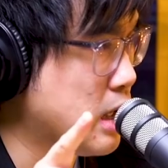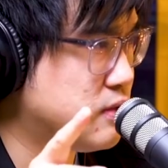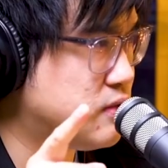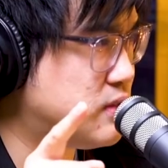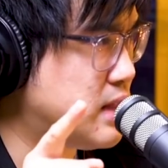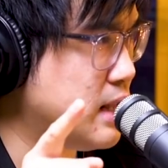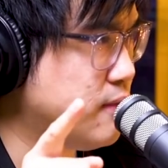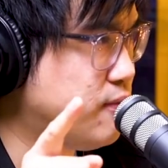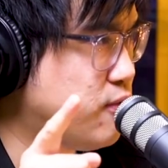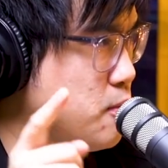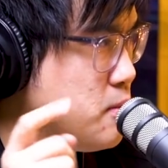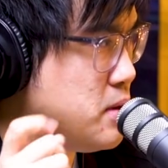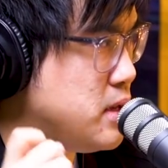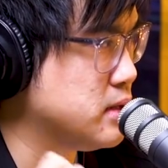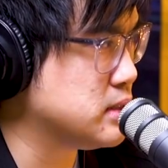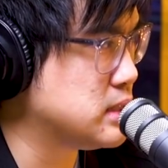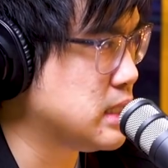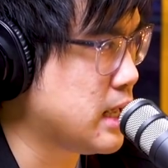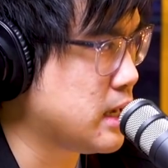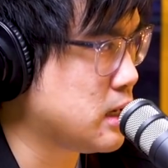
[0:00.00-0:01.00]
Then for me,
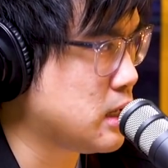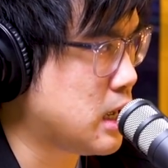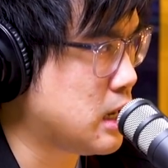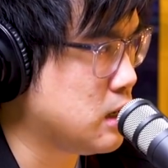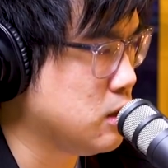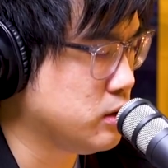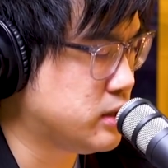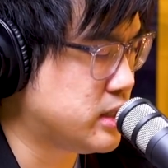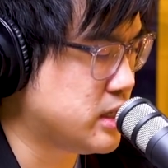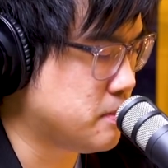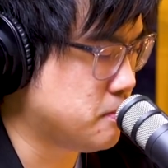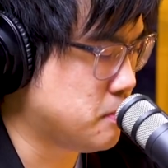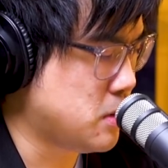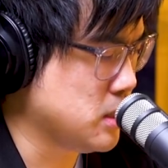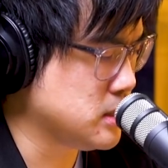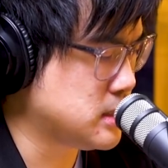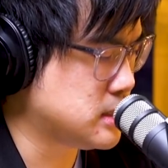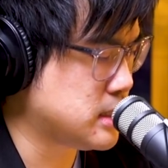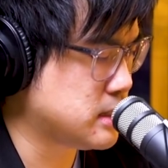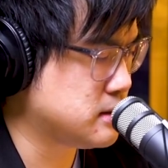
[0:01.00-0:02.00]
it's like, I looked at the
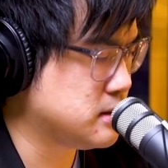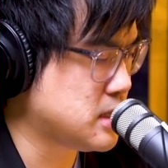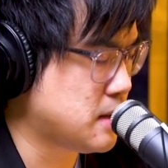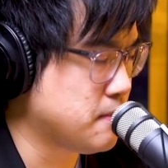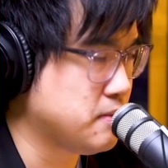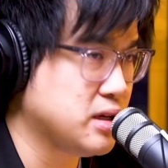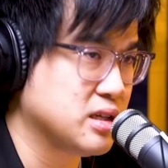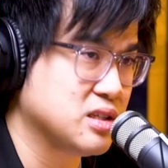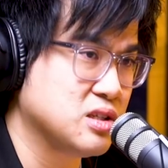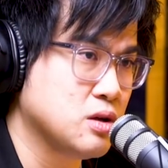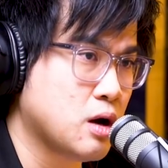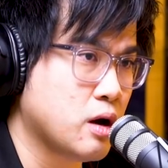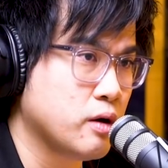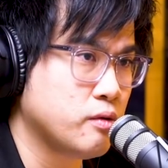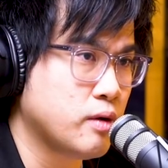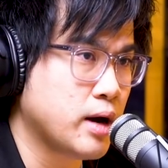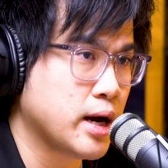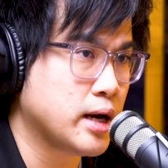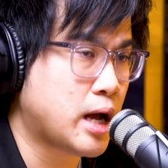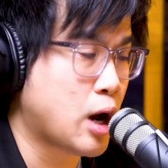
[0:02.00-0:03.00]
box. I was like, something is not
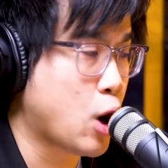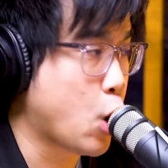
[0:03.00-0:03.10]
right. I